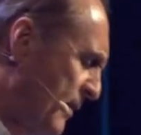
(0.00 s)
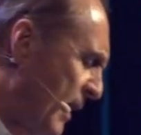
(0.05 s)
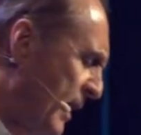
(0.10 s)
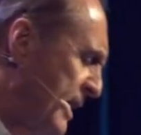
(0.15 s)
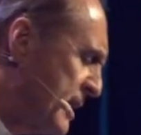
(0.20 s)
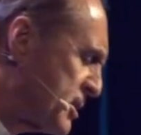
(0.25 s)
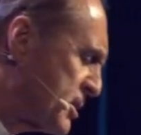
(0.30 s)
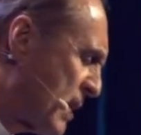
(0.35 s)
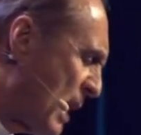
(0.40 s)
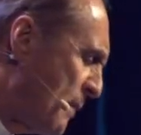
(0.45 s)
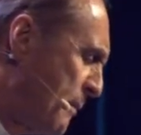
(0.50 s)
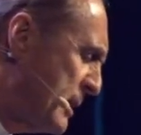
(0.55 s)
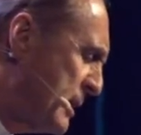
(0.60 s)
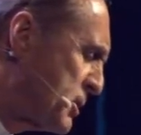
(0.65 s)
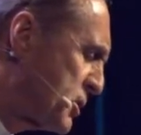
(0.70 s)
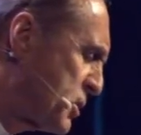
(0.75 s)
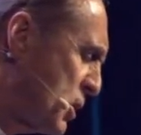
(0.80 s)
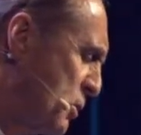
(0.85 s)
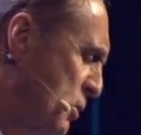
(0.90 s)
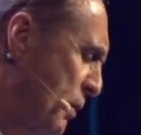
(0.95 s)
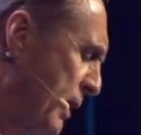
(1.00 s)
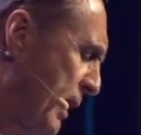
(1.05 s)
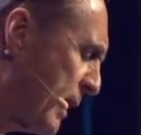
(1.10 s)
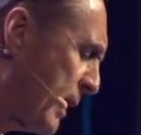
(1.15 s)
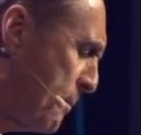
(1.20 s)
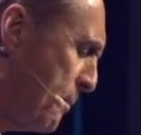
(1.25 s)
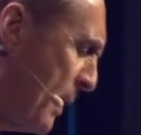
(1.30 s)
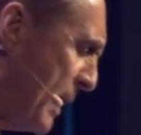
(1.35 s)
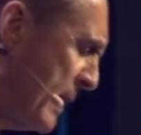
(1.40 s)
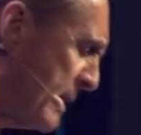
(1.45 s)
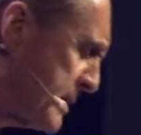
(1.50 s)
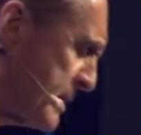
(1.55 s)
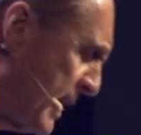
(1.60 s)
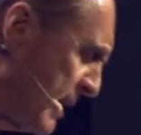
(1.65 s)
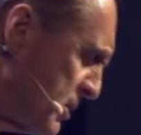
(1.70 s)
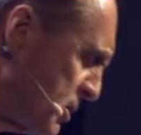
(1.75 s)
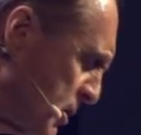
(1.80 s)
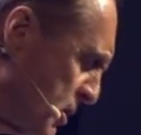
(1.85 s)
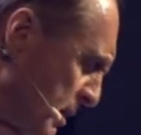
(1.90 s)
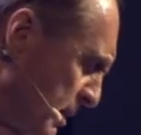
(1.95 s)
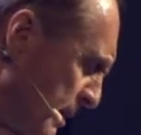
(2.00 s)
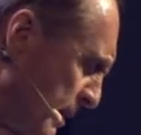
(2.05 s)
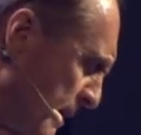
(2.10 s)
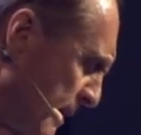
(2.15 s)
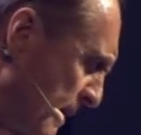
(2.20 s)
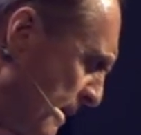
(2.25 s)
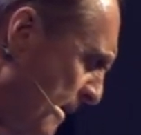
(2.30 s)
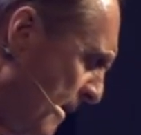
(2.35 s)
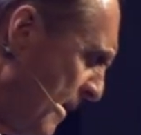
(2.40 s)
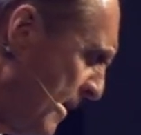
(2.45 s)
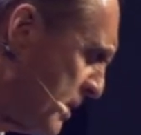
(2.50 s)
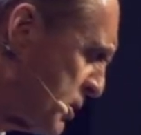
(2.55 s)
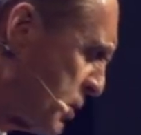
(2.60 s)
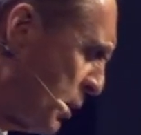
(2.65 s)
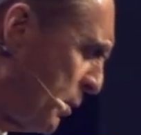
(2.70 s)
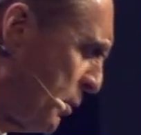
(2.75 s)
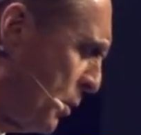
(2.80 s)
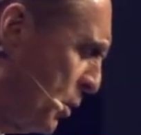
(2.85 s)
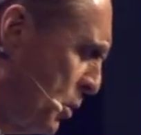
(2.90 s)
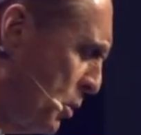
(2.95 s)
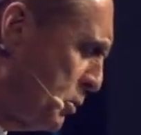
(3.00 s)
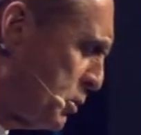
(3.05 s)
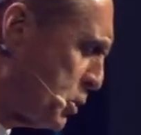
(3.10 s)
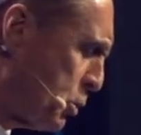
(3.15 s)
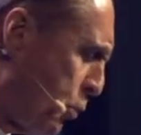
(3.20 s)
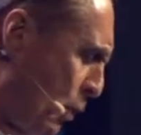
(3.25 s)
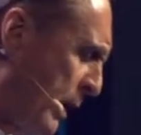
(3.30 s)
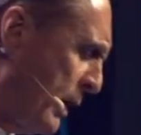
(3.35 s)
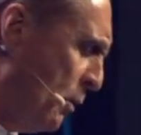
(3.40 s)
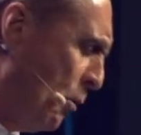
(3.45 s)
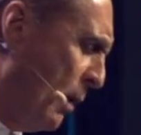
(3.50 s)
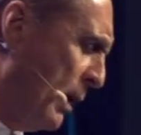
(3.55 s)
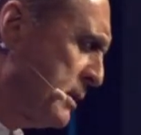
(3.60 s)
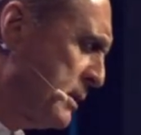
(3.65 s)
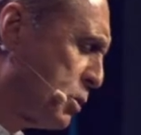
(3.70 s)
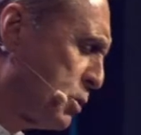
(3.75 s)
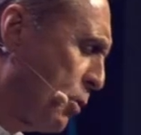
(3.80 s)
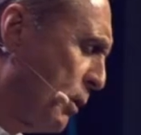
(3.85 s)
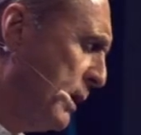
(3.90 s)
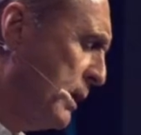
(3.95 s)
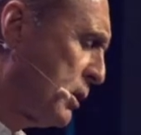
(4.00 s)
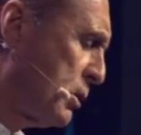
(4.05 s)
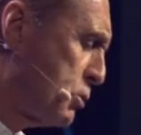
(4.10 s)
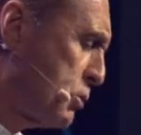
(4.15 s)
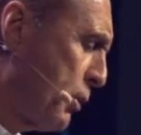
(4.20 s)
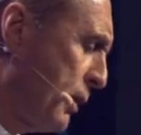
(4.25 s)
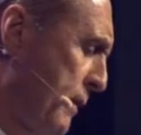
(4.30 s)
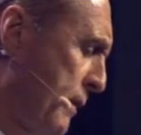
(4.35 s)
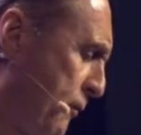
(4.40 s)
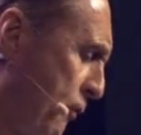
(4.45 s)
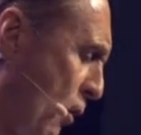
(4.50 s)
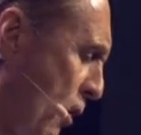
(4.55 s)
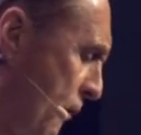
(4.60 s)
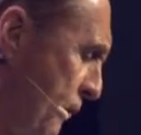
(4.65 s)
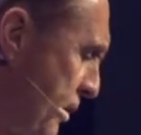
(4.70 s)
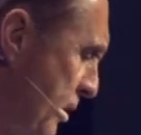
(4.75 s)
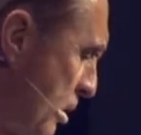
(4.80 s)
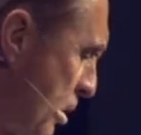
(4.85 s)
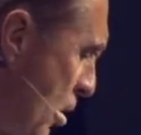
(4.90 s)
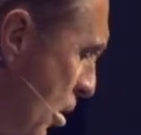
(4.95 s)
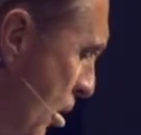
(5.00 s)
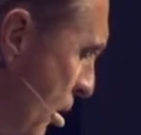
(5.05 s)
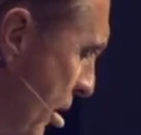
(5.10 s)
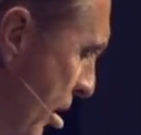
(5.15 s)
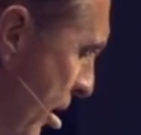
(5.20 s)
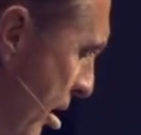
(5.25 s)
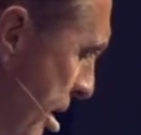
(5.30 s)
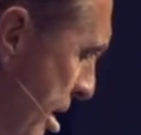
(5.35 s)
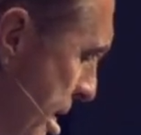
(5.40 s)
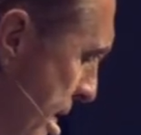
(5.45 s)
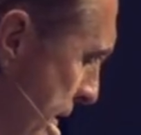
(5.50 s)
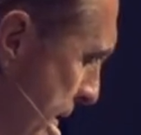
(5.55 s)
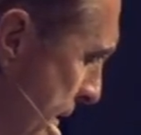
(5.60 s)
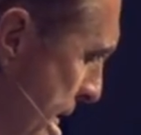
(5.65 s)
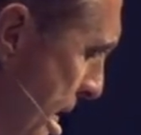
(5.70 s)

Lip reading: that he's coming soon, we got to pay attention. So in Luke 21, 20 through 24, if you'll go there,